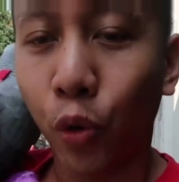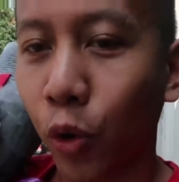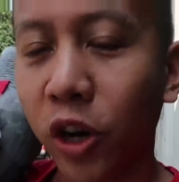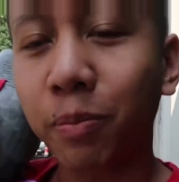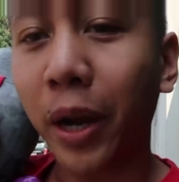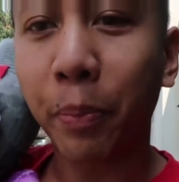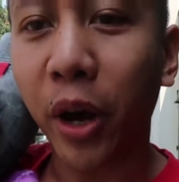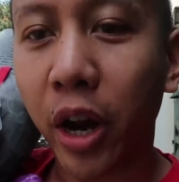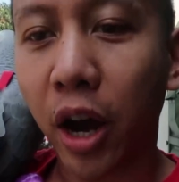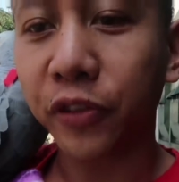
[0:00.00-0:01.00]
work my
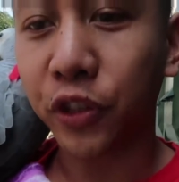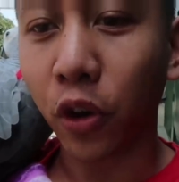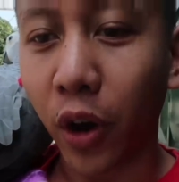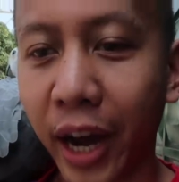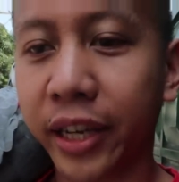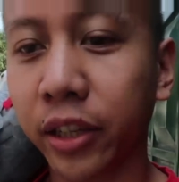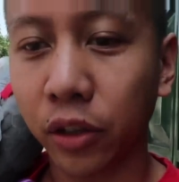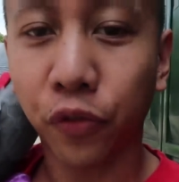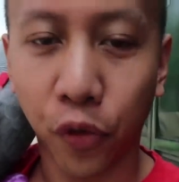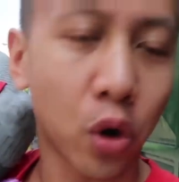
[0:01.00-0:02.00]
butt off so I can
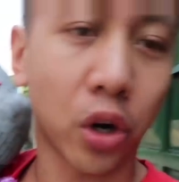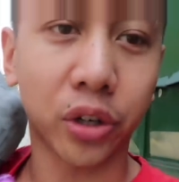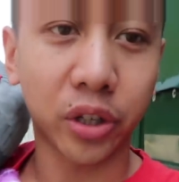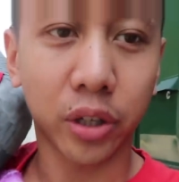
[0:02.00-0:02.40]
afford